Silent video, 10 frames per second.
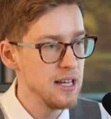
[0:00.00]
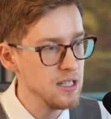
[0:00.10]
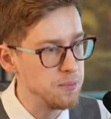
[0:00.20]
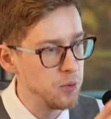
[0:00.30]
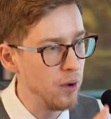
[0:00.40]

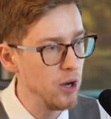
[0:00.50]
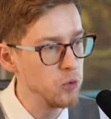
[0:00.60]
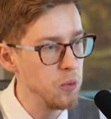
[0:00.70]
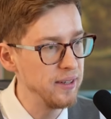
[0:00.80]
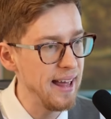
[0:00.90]
Deploy a
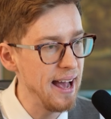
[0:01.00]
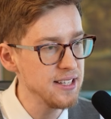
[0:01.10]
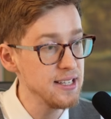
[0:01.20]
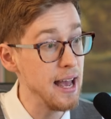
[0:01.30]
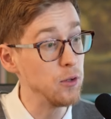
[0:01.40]

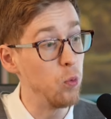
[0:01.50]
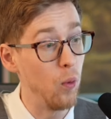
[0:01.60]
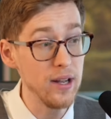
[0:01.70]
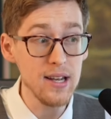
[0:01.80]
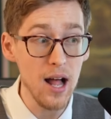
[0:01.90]
Robotaxi at
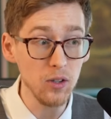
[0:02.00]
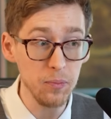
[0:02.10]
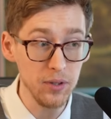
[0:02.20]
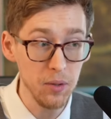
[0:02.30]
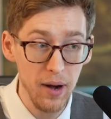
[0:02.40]
$1
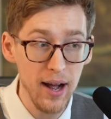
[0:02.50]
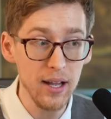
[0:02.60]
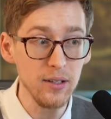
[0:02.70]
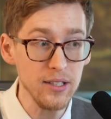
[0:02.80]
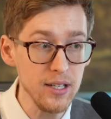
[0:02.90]
per
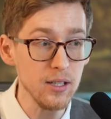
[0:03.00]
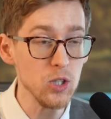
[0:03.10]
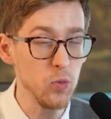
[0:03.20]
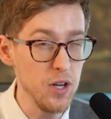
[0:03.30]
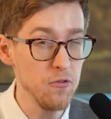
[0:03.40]
mile,
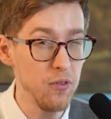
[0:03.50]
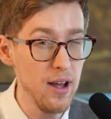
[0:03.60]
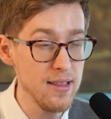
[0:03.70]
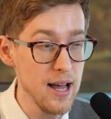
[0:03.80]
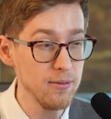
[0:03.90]
yield
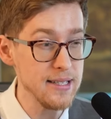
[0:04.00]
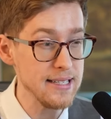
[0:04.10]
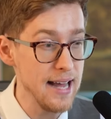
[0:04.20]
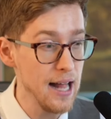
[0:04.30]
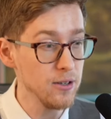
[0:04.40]

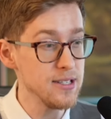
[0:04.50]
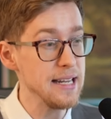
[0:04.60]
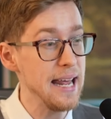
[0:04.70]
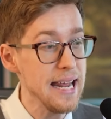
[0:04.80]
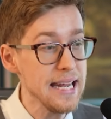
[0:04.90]
$25,000
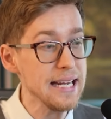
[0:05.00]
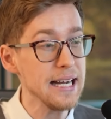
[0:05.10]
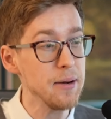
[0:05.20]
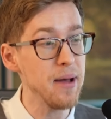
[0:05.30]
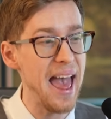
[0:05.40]
in
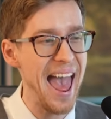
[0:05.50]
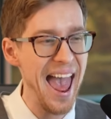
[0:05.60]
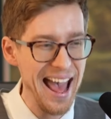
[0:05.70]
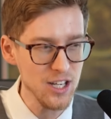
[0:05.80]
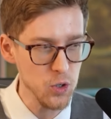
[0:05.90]
income
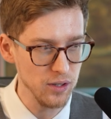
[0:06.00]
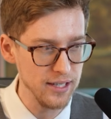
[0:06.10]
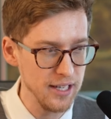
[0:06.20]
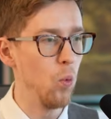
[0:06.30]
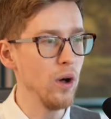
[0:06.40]

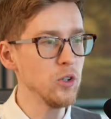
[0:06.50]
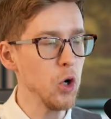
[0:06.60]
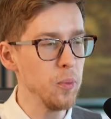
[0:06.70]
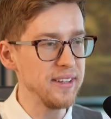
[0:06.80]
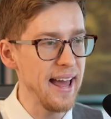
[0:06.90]
annually. One
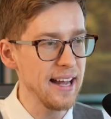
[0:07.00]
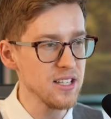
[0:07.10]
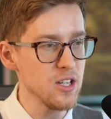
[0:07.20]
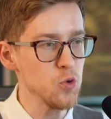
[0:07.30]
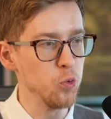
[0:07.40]

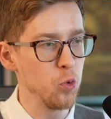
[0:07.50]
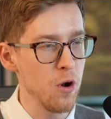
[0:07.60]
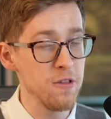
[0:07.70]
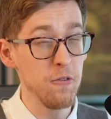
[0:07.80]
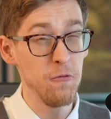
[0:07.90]
Robotaxi is
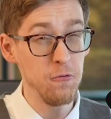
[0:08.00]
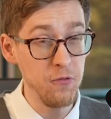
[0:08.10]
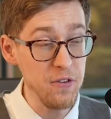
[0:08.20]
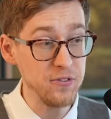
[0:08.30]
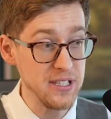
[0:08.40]
worth
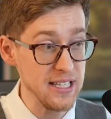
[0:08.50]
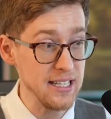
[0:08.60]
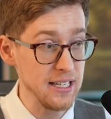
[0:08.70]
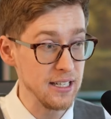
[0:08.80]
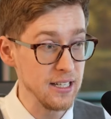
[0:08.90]

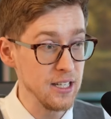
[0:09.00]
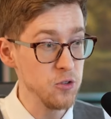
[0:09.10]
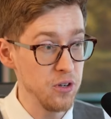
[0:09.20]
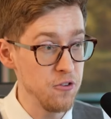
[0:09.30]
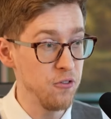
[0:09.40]
50
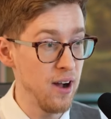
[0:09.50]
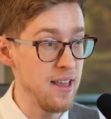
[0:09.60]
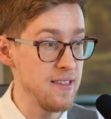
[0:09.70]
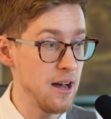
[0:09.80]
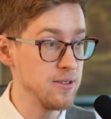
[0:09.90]

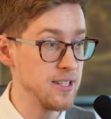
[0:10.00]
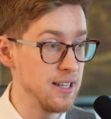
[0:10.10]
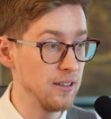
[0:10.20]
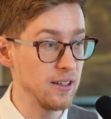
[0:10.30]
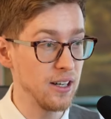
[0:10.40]

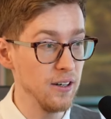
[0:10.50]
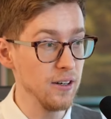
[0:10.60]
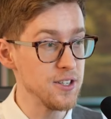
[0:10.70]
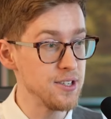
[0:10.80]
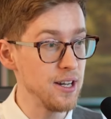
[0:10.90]
$25,000
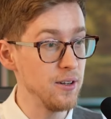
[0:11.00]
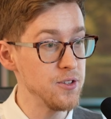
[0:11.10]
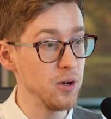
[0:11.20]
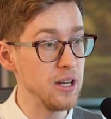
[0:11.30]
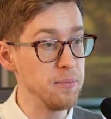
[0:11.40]
car sales
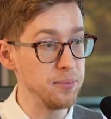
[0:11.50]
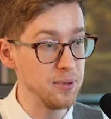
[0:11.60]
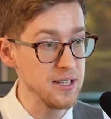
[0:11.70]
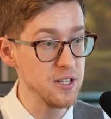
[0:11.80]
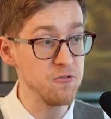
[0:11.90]
on a
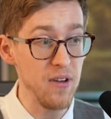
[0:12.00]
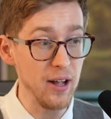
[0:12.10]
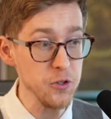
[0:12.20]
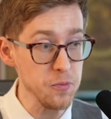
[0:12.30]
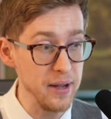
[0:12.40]
present
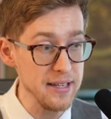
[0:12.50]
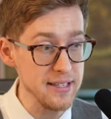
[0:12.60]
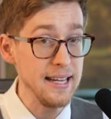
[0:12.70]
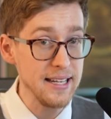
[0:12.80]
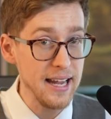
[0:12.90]
value
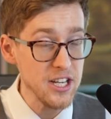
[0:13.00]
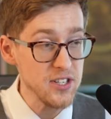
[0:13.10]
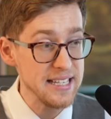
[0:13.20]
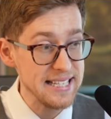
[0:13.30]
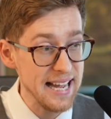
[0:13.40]
basis.
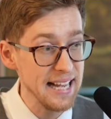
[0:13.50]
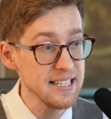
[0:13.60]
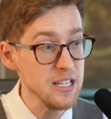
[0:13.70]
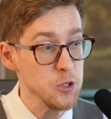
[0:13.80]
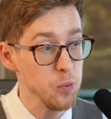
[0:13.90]
Indications that
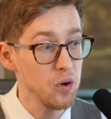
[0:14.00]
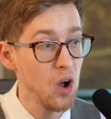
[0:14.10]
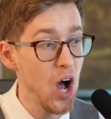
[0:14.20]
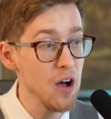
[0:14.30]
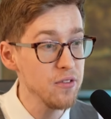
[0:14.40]
Tesla is more
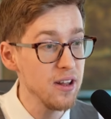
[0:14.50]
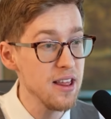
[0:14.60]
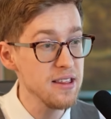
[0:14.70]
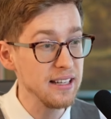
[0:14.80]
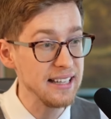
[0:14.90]
confident
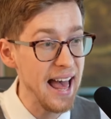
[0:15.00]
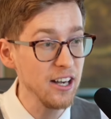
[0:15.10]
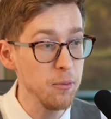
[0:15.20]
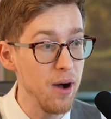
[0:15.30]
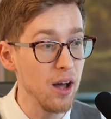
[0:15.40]
than the
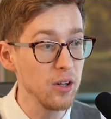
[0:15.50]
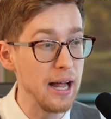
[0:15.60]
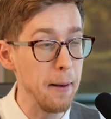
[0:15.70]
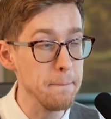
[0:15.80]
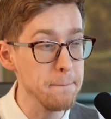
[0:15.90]
latter model
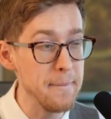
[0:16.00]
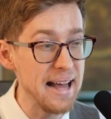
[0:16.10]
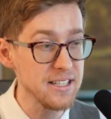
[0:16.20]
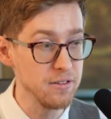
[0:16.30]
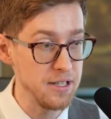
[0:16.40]
are
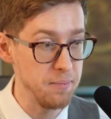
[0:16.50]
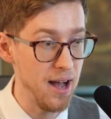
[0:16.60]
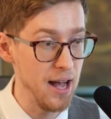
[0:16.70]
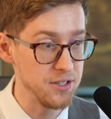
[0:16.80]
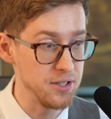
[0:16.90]
massively
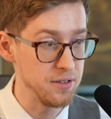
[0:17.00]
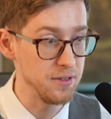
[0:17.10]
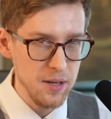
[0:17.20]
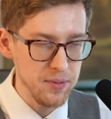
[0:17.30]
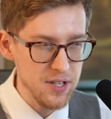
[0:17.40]
positive.
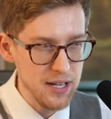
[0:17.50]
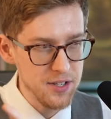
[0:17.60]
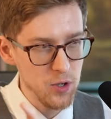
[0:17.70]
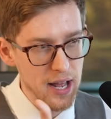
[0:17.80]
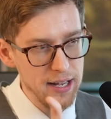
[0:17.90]
He
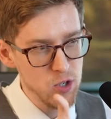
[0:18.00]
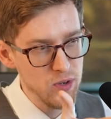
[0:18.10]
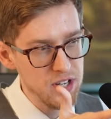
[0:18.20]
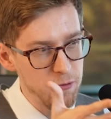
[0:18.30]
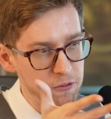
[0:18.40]
presents us
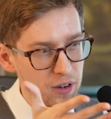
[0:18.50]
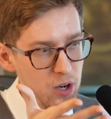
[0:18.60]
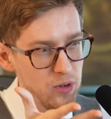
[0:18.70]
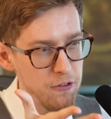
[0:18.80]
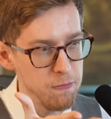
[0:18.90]
with some very
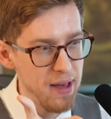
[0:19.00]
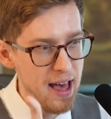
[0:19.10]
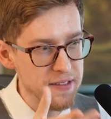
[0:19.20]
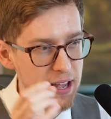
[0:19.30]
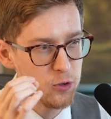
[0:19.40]
rough
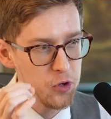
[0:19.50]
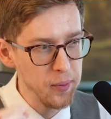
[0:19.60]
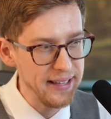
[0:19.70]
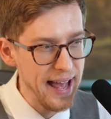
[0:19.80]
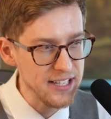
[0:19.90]
math. A
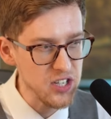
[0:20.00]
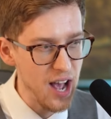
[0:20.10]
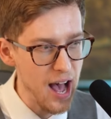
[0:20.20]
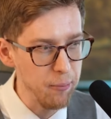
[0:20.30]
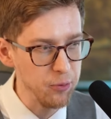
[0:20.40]
Robotaxi
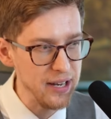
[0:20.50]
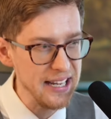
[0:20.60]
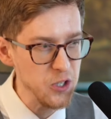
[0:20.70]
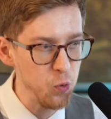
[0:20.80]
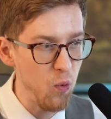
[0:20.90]

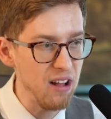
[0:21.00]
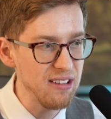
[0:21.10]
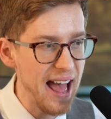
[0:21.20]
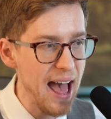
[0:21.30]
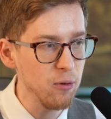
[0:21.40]
operating 12
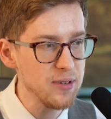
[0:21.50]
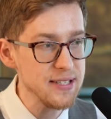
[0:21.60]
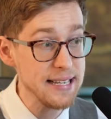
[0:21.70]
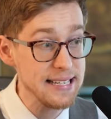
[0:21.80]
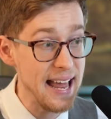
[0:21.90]
hours
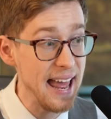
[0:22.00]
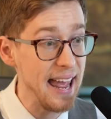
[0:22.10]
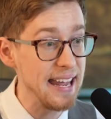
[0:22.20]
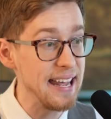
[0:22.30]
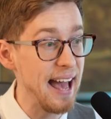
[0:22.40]
a
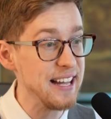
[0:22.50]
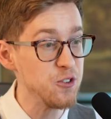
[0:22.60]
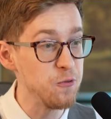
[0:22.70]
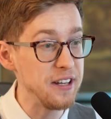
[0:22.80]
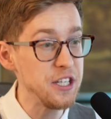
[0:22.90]
day at
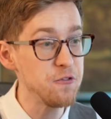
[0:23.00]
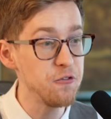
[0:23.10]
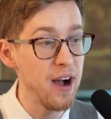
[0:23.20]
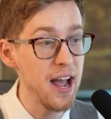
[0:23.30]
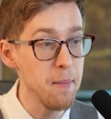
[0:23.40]

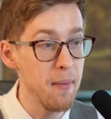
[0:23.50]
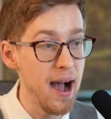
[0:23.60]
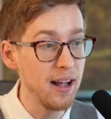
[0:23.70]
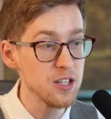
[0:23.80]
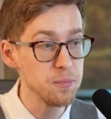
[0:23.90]
25
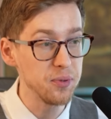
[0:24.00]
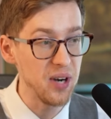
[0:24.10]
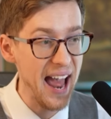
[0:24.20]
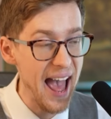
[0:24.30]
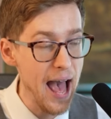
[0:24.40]
miles per
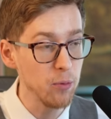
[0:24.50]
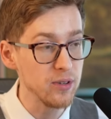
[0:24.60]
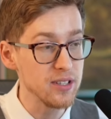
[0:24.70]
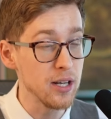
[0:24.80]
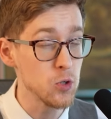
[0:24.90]

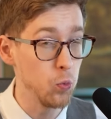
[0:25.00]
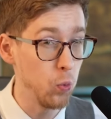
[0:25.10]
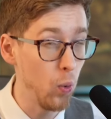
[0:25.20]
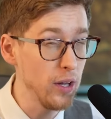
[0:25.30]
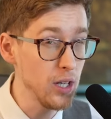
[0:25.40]
hour does
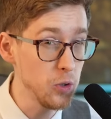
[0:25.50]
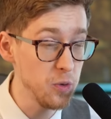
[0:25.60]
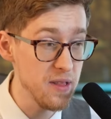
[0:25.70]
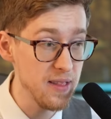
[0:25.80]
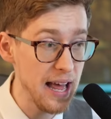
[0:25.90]

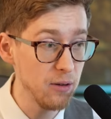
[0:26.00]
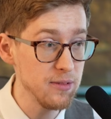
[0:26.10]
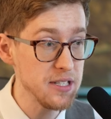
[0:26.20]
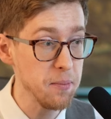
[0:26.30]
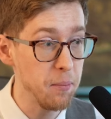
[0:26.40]

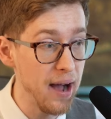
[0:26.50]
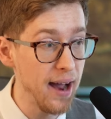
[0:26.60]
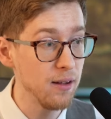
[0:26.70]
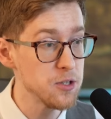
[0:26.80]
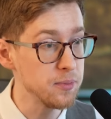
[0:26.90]
100,000
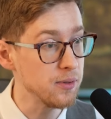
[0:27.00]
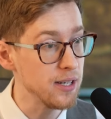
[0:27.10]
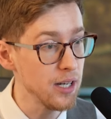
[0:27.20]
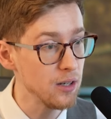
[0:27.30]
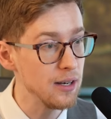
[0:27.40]
miles per
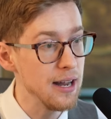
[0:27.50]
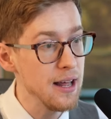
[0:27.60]
year.